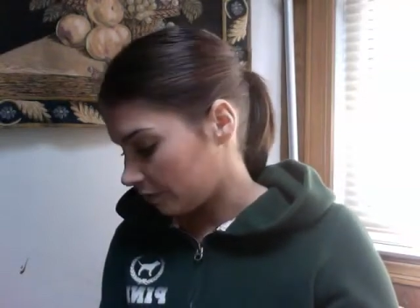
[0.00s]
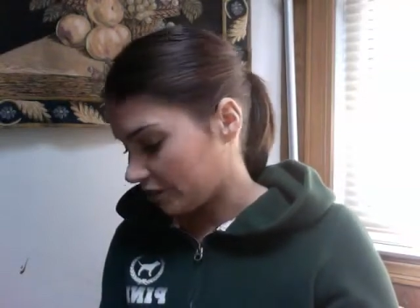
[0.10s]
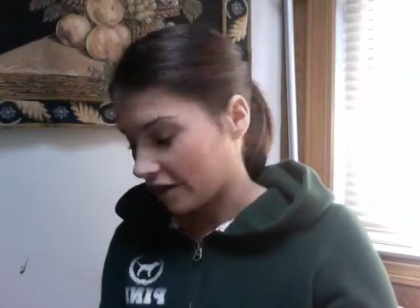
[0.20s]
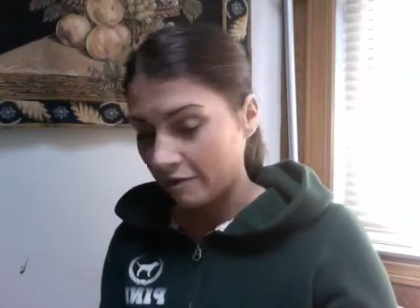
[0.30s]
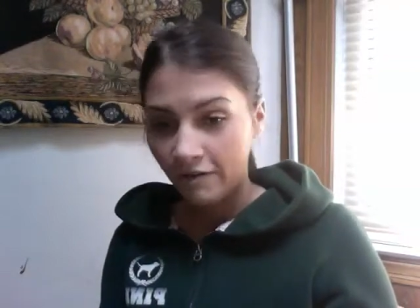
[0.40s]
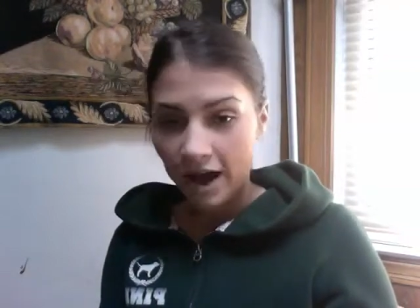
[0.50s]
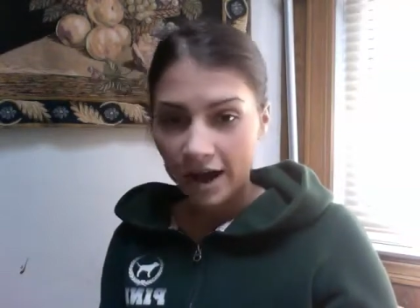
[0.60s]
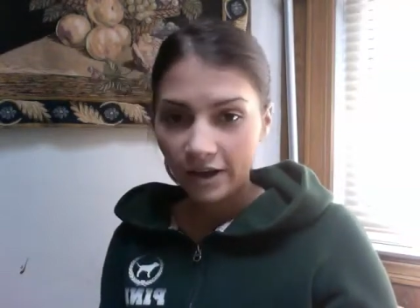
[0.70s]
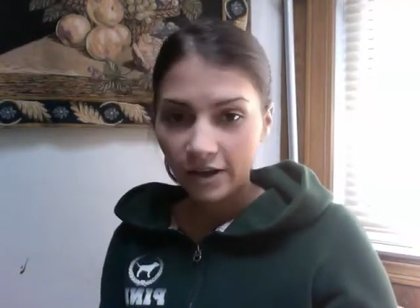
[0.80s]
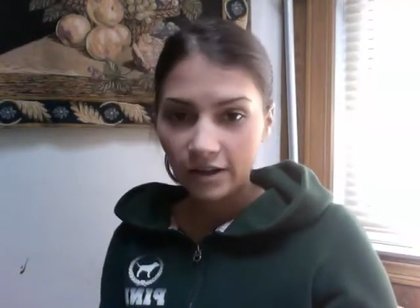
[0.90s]
they'll
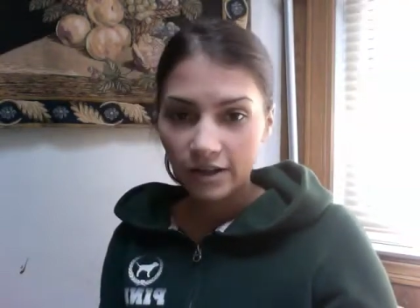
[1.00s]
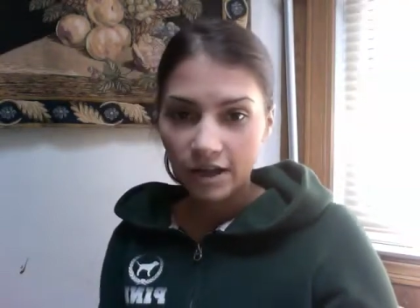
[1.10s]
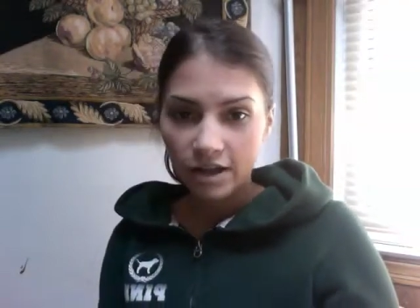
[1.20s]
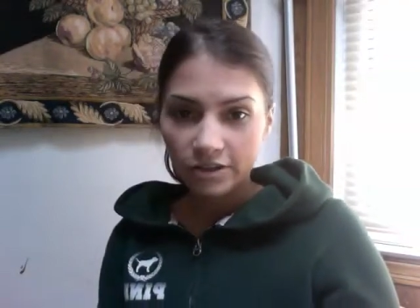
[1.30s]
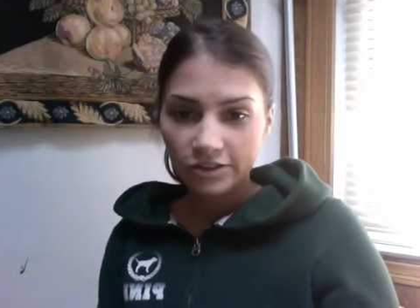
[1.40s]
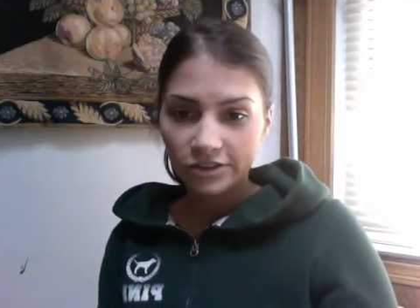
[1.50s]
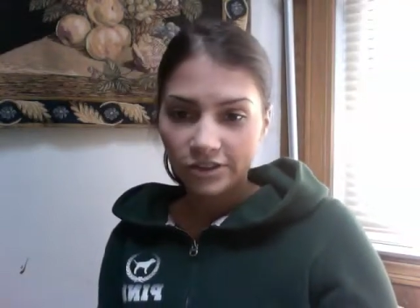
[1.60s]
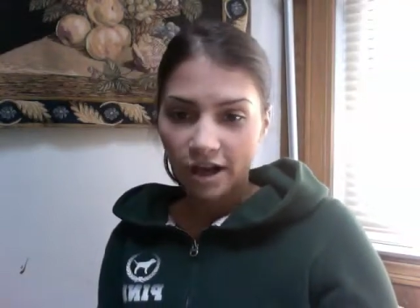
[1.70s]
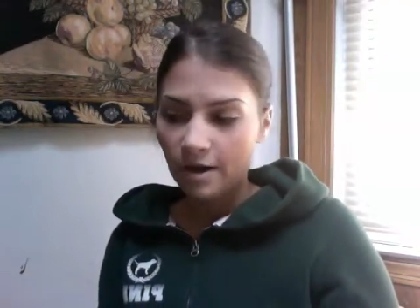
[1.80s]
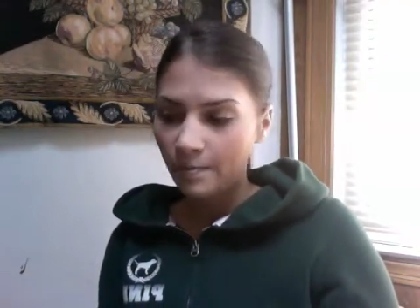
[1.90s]
file
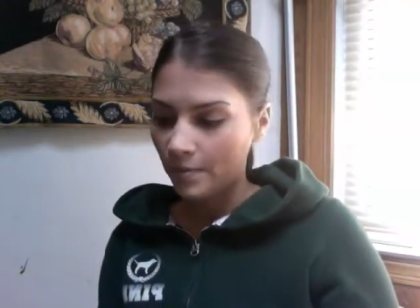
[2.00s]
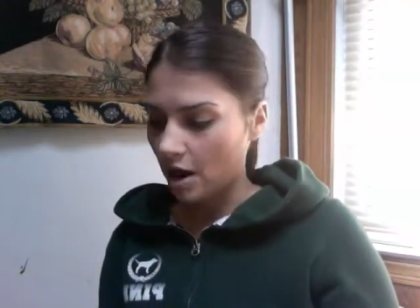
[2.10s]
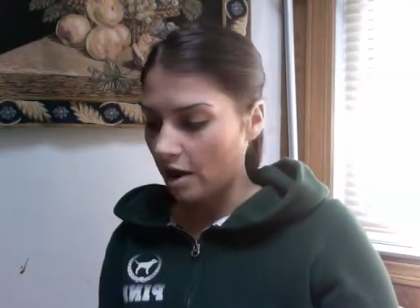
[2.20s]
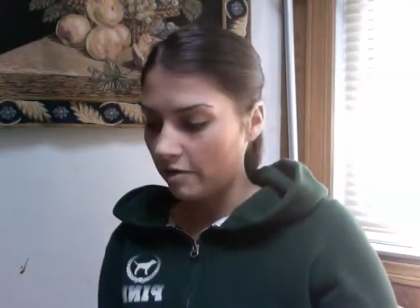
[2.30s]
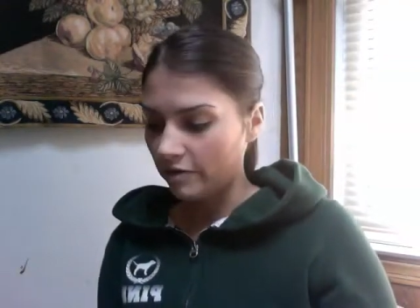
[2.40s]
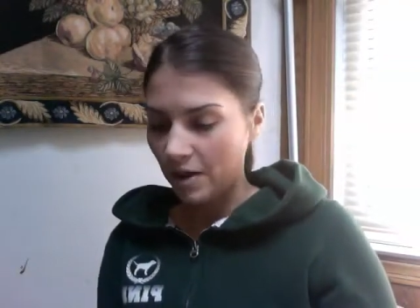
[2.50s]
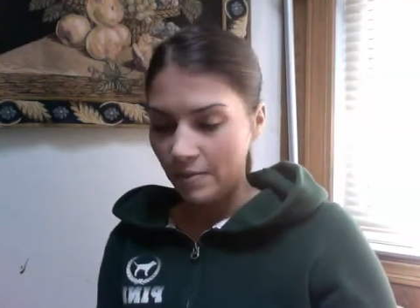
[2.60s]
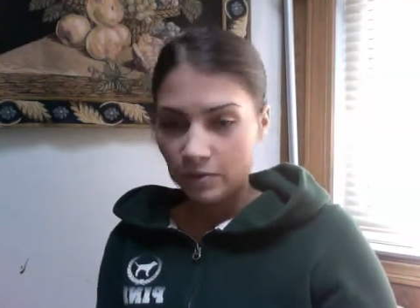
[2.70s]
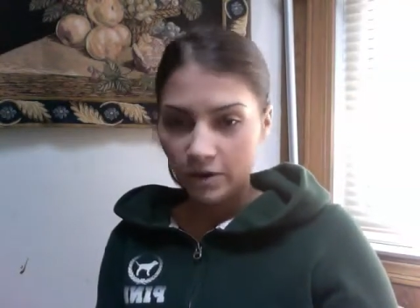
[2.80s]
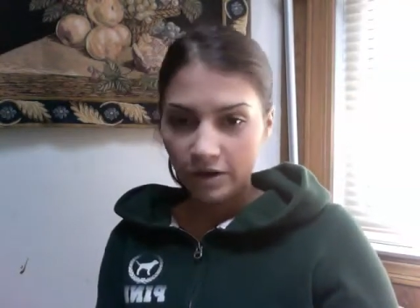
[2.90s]
some of the
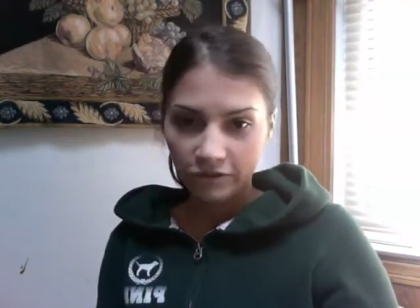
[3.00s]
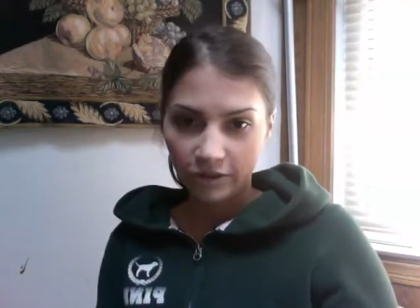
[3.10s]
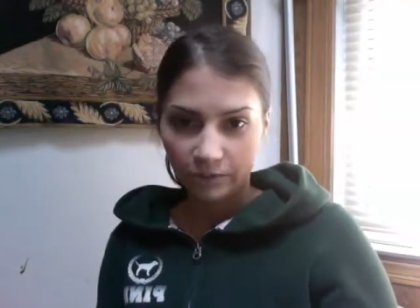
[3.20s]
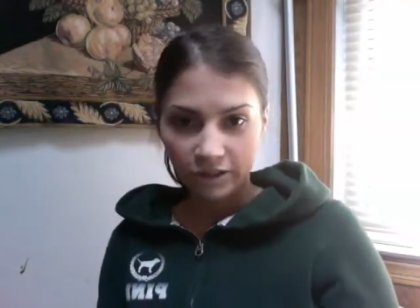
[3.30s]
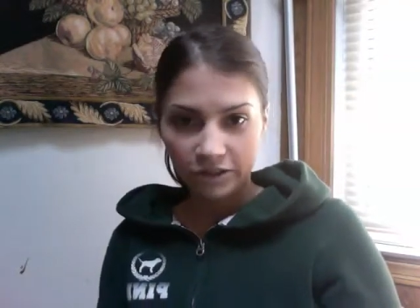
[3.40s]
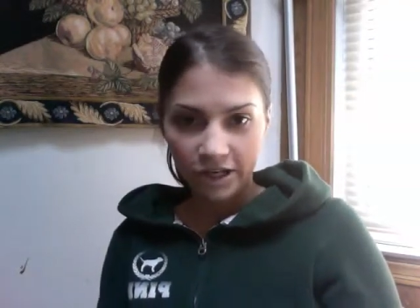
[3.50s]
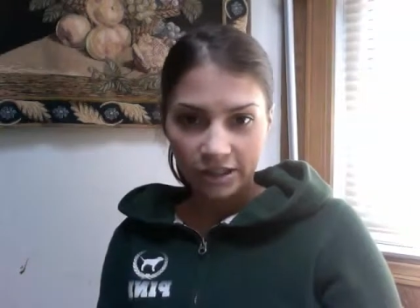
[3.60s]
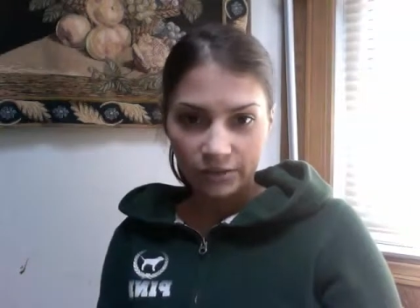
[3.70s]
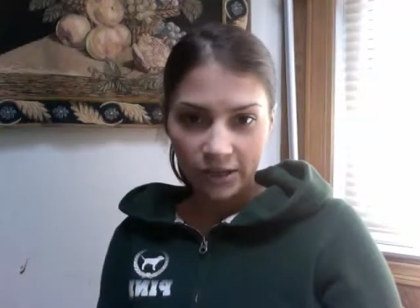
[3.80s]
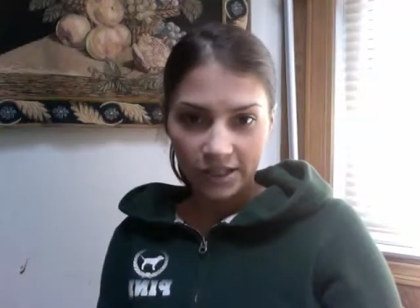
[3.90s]
paperwork for the
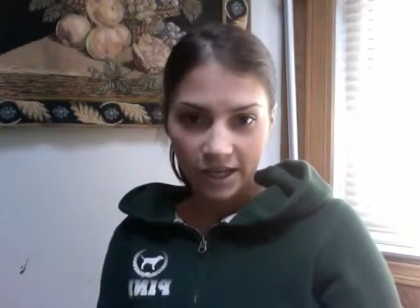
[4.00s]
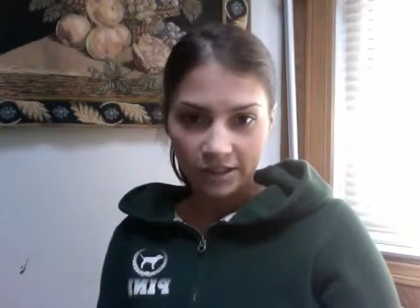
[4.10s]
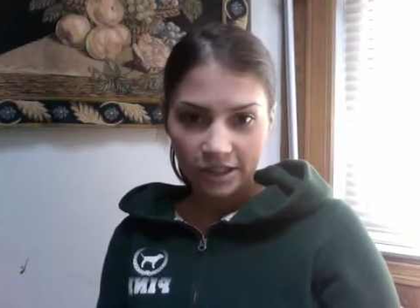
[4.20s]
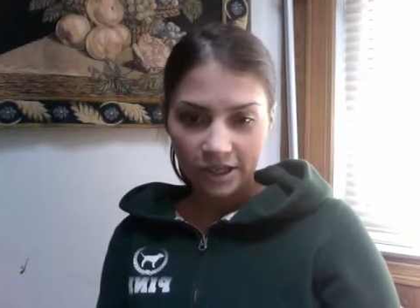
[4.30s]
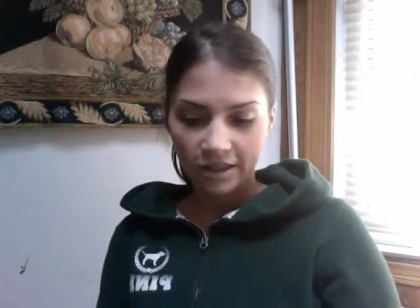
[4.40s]
pre-transplant testing,